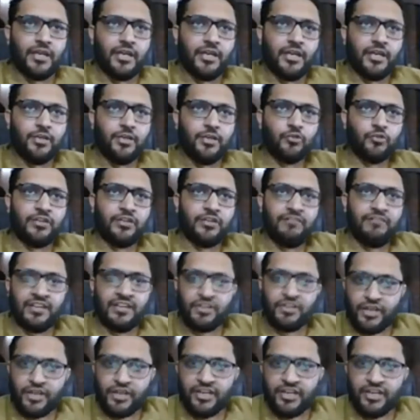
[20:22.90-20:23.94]
you see, when a
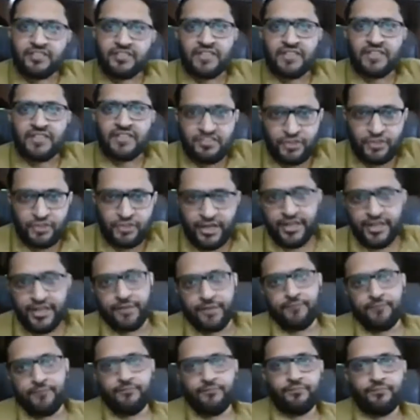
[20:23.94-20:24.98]
trader starts
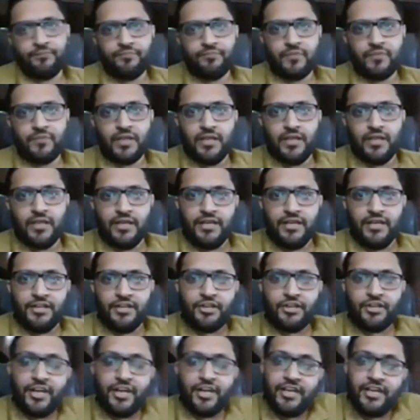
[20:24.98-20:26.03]
trading,
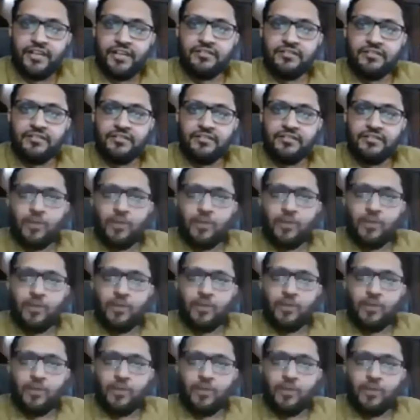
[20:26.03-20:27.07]
trading is the only
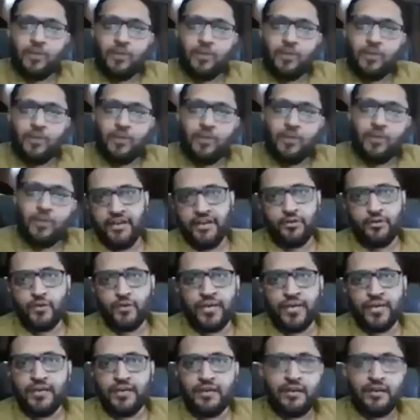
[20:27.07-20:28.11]
thing where you
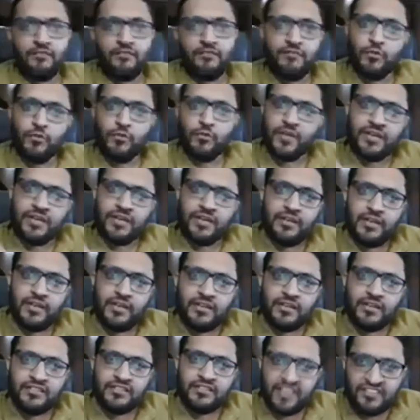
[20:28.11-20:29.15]
can you can
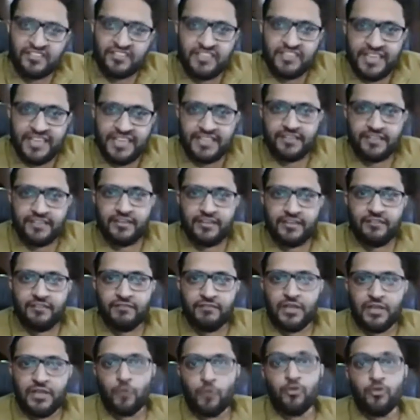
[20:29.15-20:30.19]
succeed
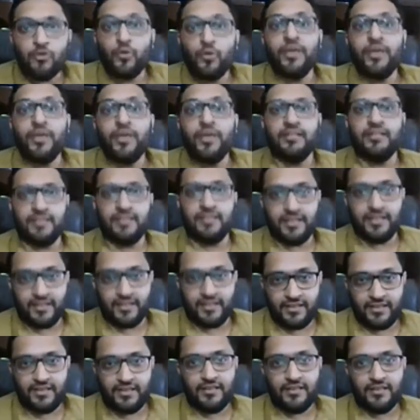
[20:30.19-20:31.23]
without knowing anything,
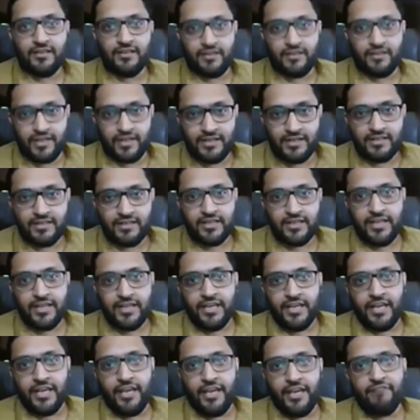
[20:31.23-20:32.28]
right?
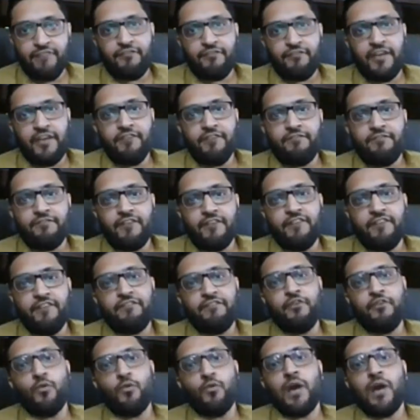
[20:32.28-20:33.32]
If if
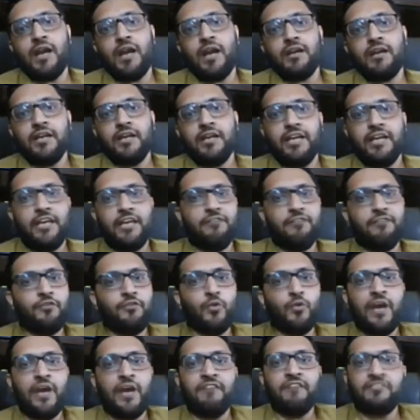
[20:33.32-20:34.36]
if you are if
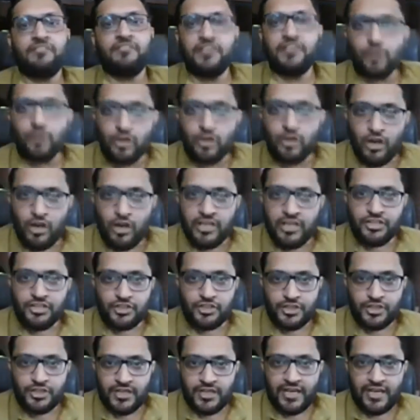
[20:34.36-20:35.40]
you have zero
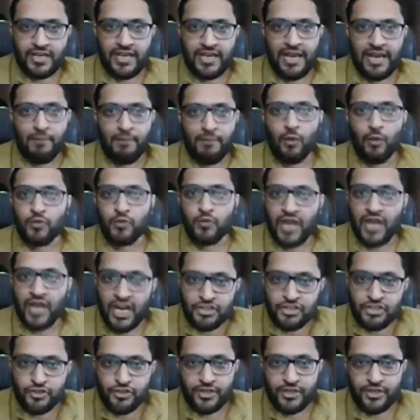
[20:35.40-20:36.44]
knowledge about
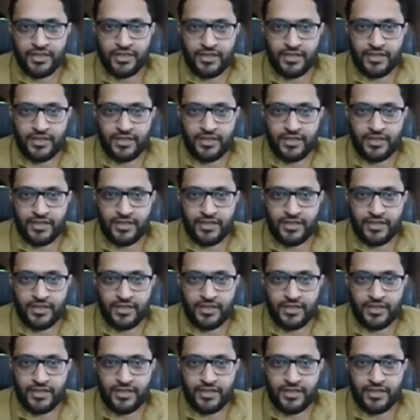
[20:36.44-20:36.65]
archery,